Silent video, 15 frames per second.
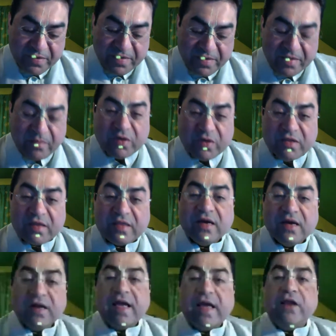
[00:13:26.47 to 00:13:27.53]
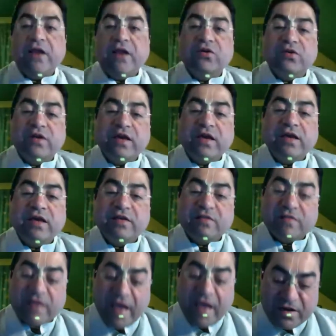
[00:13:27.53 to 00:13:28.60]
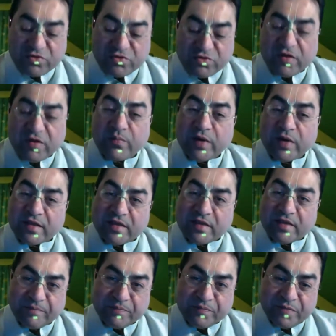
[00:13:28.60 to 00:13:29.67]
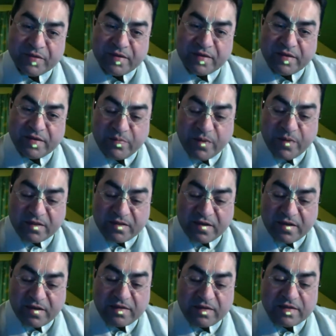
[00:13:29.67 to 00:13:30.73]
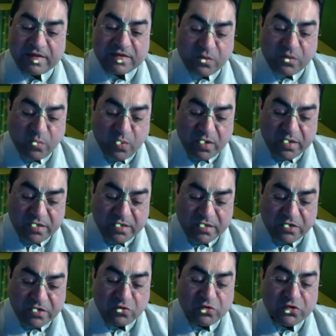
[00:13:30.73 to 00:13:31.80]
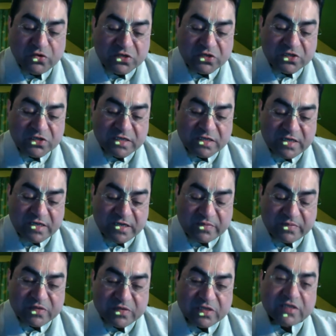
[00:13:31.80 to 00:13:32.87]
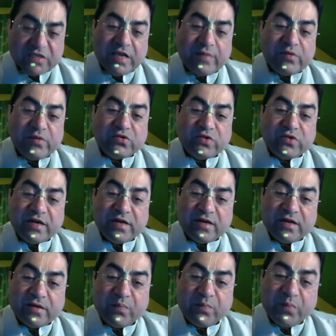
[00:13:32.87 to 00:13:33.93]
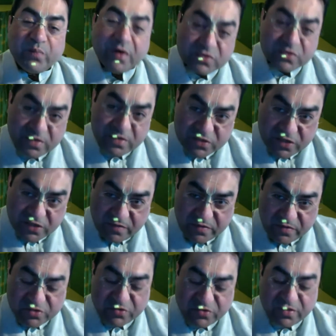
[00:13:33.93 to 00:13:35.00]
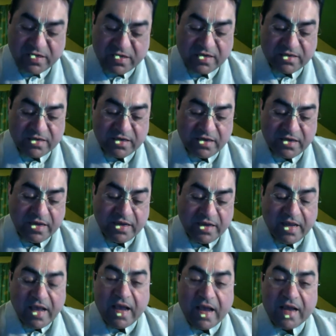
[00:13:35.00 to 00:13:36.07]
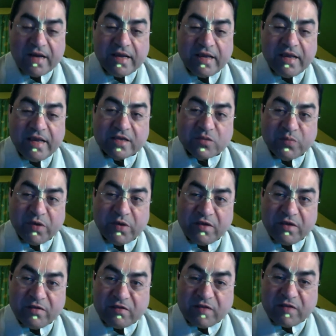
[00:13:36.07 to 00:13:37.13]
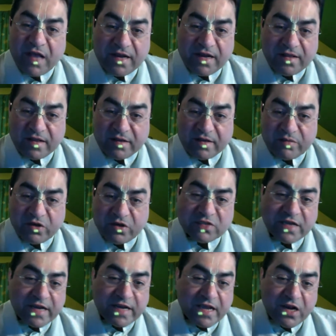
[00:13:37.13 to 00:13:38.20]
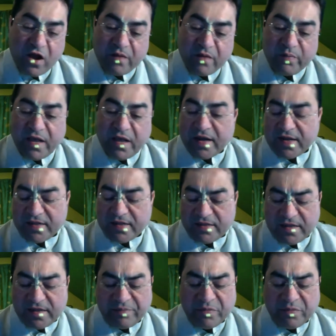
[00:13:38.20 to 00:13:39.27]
But the third category is the actual bhakta. The bhakta is the one who uses his limbs and is able to render personal service to the deity, and he experiences ananda, because there cannot be ananda